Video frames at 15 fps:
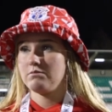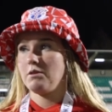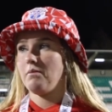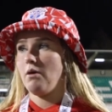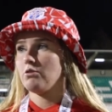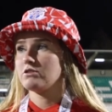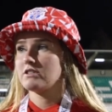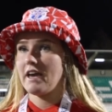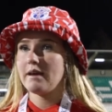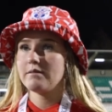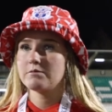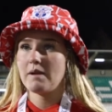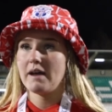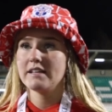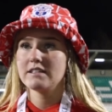the most games
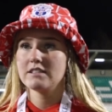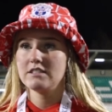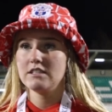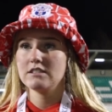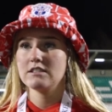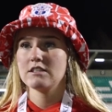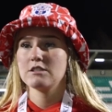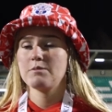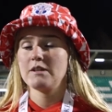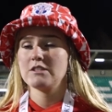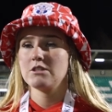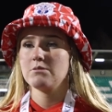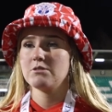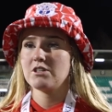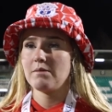played this season,
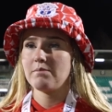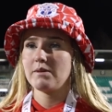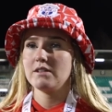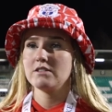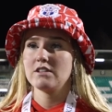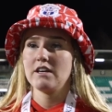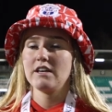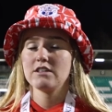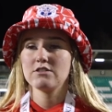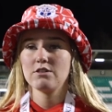especially with Champions League.